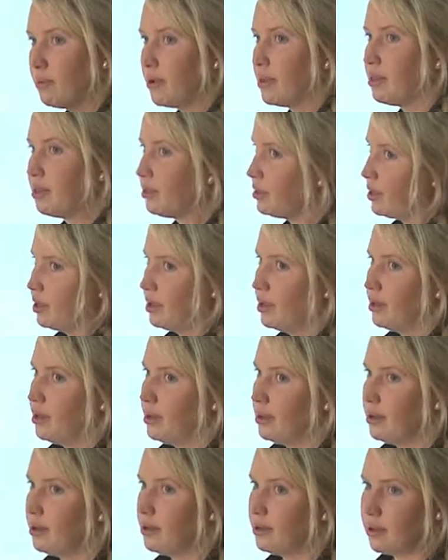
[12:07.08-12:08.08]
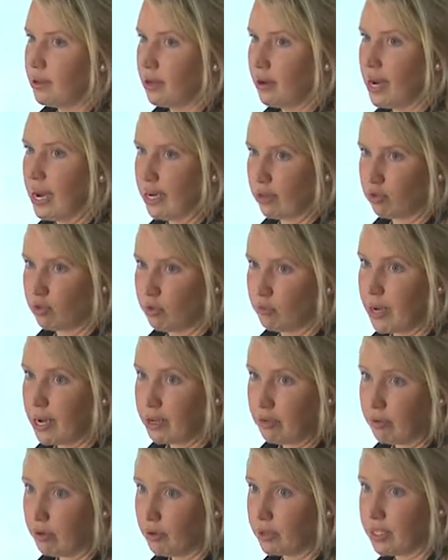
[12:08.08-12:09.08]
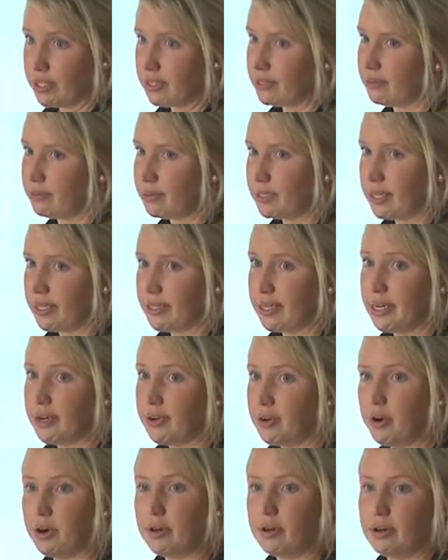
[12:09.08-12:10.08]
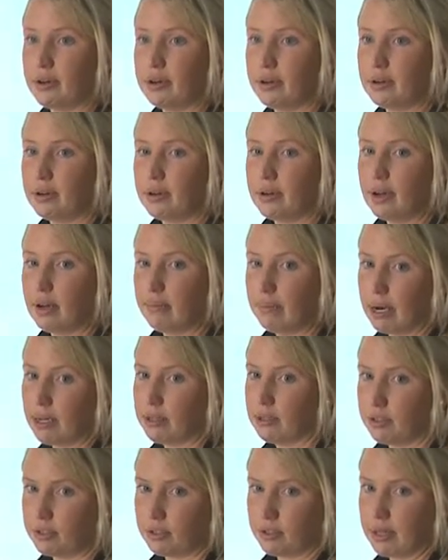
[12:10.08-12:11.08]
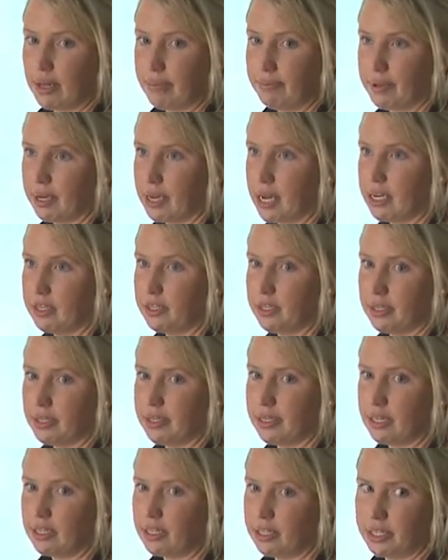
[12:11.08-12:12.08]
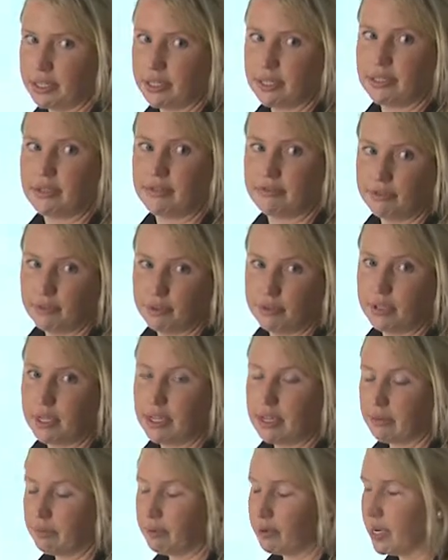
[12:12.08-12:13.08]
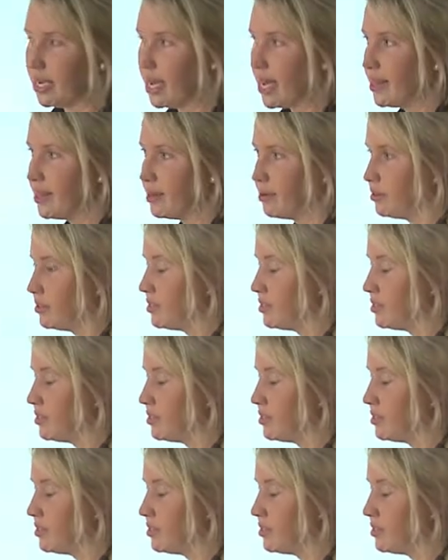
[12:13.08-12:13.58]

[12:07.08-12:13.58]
with actual microorganisms, then they're not a biological application as such. They're just a food that you're putting out there, or a